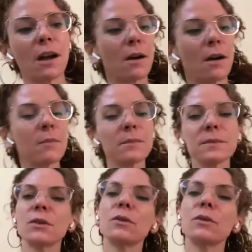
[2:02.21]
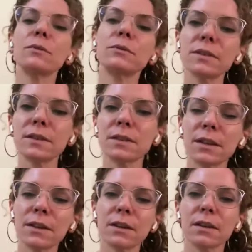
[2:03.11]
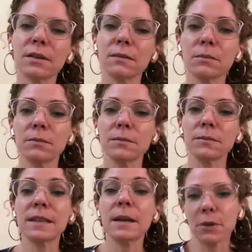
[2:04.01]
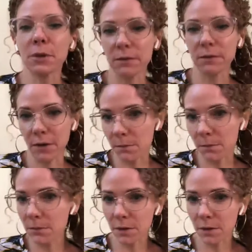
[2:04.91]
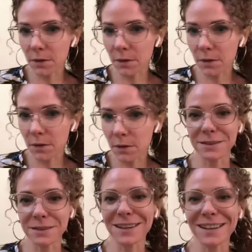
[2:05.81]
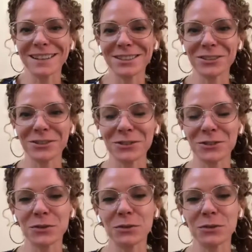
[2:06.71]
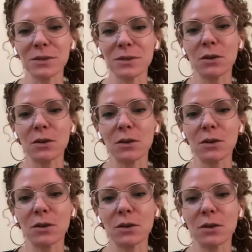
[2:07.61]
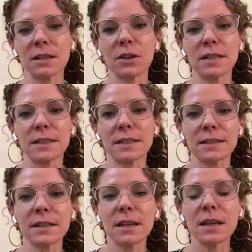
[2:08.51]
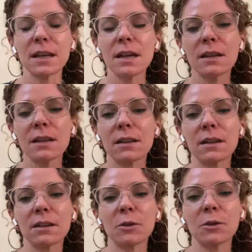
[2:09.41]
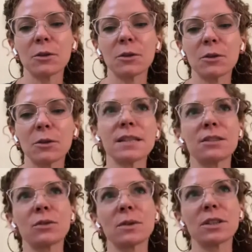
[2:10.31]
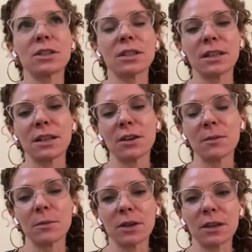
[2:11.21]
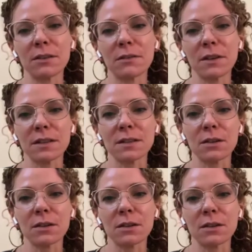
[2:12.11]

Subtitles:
So just to give a separate from, and in addition to the COVID-19 crisis, the humanitarian situation here in Burkina Faso,